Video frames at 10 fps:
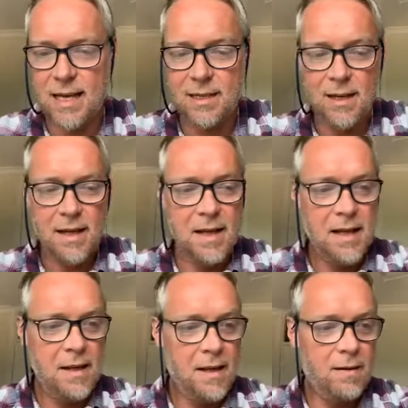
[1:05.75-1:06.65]
And
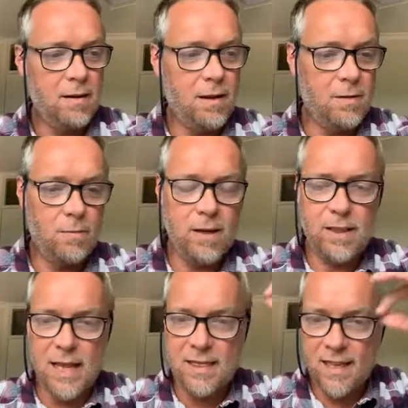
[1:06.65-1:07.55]

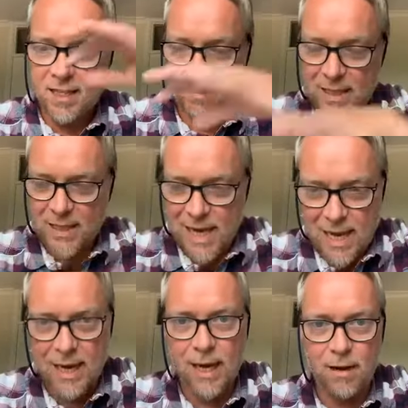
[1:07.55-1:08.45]
within this
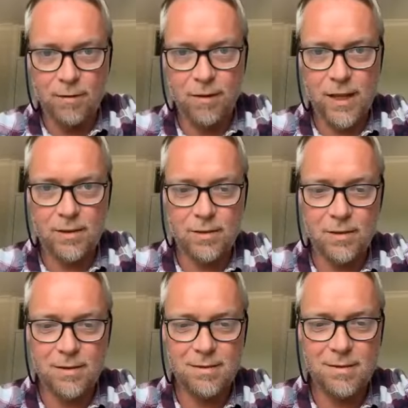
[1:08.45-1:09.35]
particular
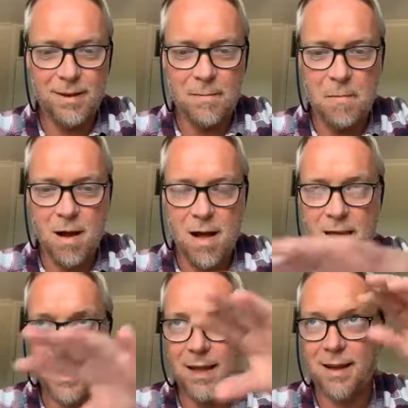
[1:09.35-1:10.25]
field,
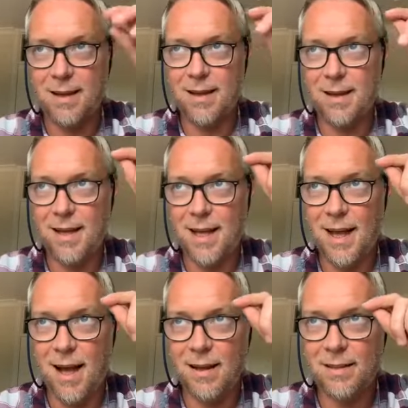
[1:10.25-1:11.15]
my
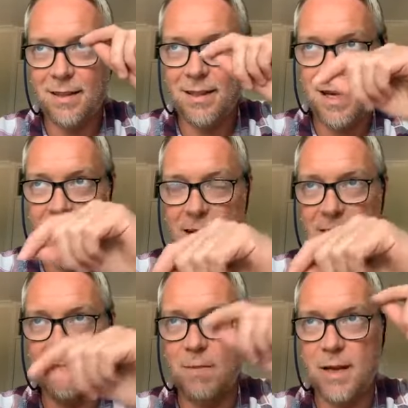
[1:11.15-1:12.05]

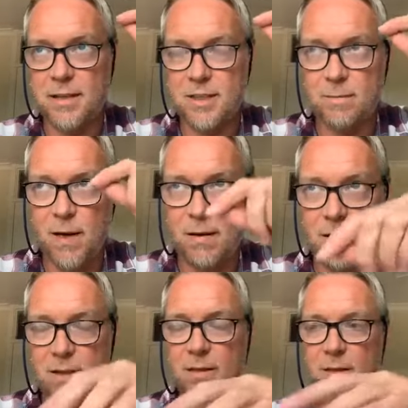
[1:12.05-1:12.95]
understanding and my
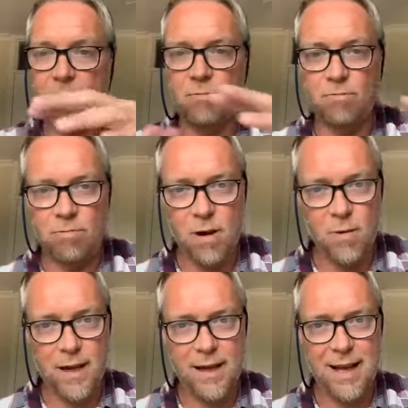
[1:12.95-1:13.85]
experiences are
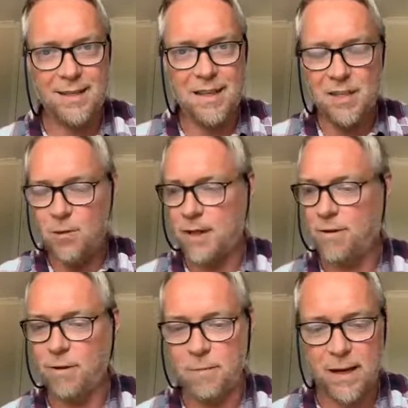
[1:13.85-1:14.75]
growing, as they do with
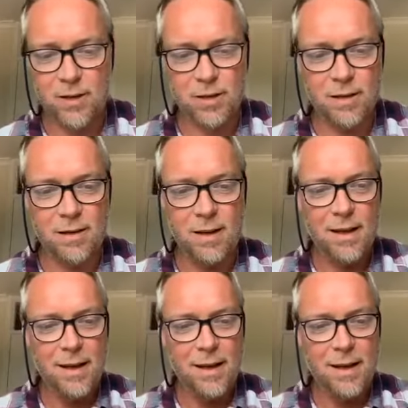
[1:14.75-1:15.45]
every patient,